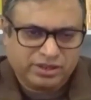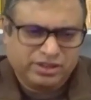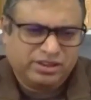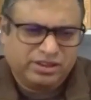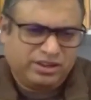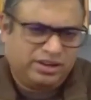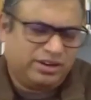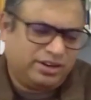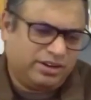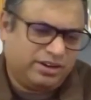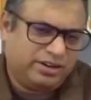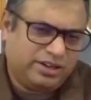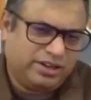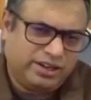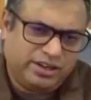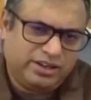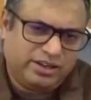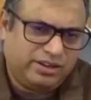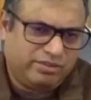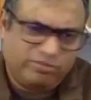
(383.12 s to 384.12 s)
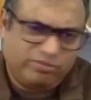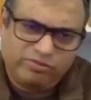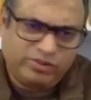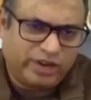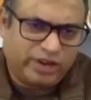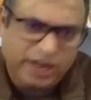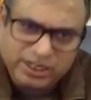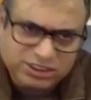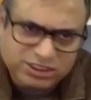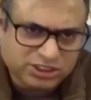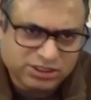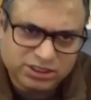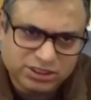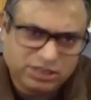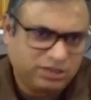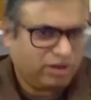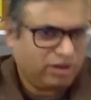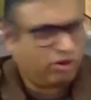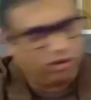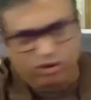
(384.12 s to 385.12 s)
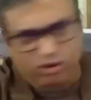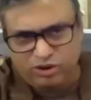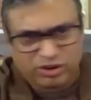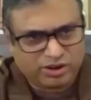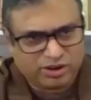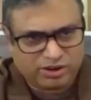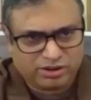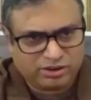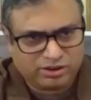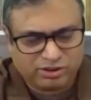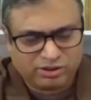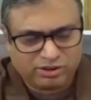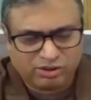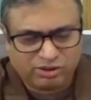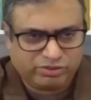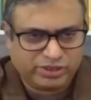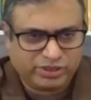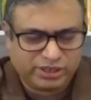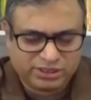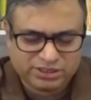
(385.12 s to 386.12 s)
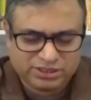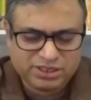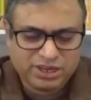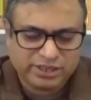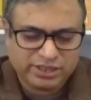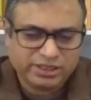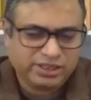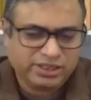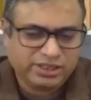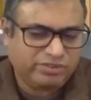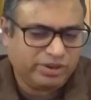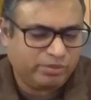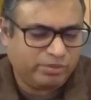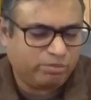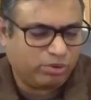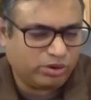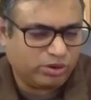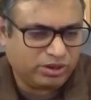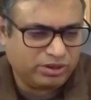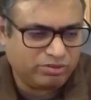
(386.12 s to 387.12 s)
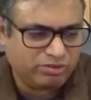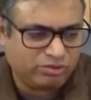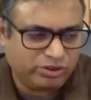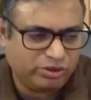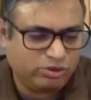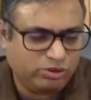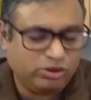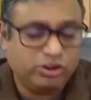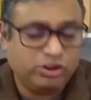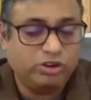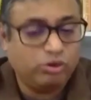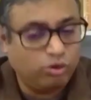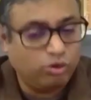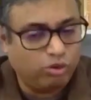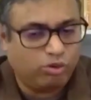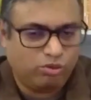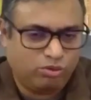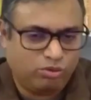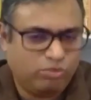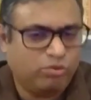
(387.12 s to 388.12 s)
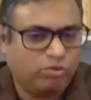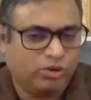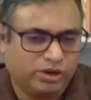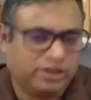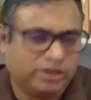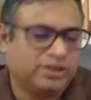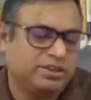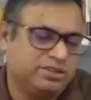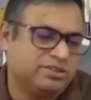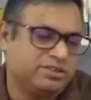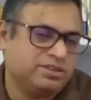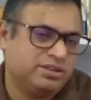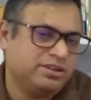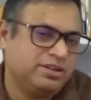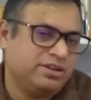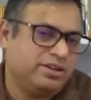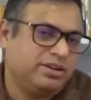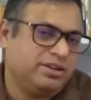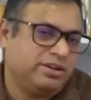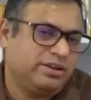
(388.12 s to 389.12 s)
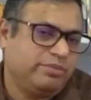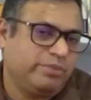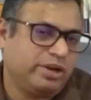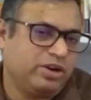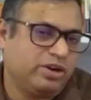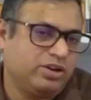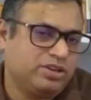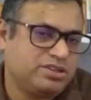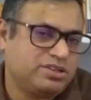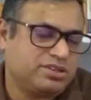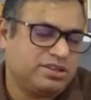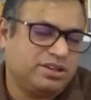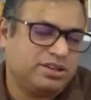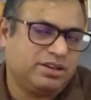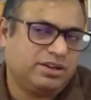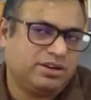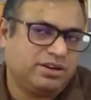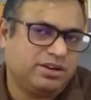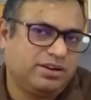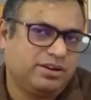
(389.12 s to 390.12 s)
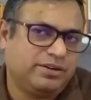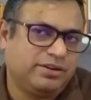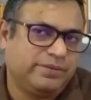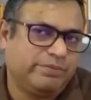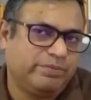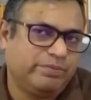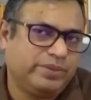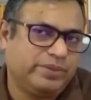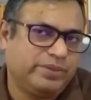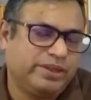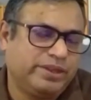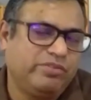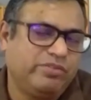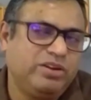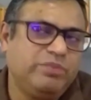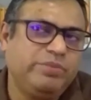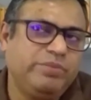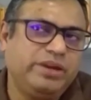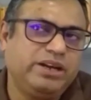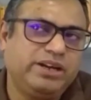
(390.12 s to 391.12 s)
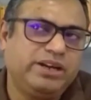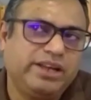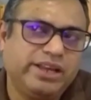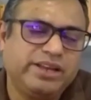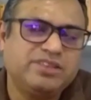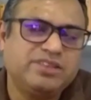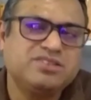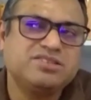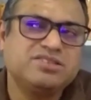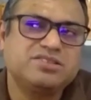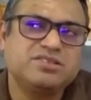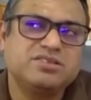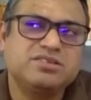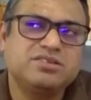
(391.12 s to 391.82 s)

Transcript: uh, financial or non-financial i think it's very important for you to know what it is because um, there will be days